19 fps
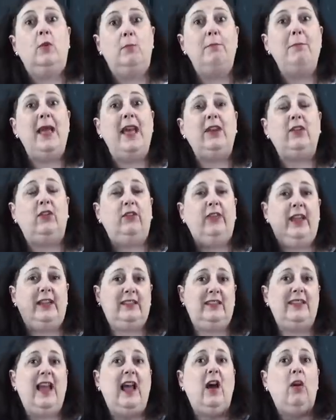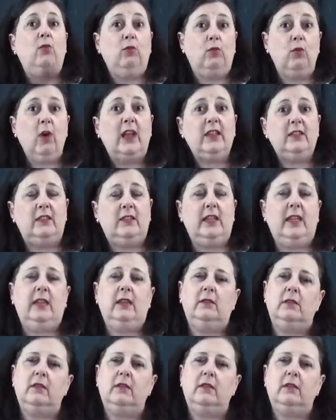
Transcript: metal that's now rusty.